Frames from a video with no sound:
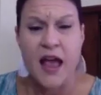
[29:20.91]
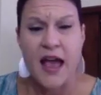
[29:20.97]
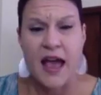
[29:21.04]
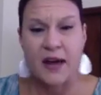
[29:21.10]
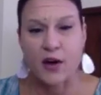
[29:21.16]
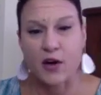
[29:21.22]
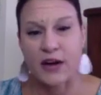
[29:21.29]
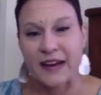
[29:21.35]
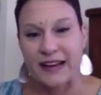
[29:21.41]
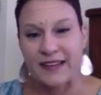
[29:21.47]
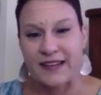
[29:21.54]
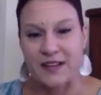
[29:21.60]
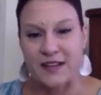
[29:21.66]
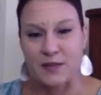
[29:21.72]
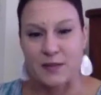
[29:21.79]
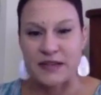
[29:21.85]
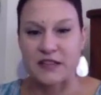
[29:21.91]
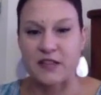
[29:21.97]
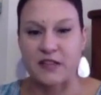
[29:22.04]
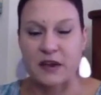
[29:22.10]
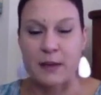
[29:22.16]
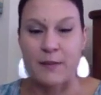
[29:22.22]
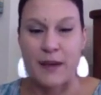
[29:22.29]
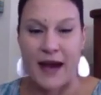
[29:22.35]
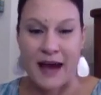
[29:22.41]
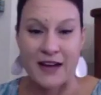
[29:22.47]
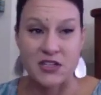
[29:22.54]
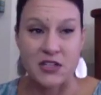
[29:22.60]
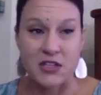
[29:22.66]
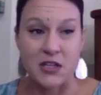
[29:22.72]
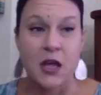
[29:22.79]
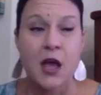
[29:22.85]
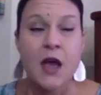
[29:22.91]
and creating that space of compassion,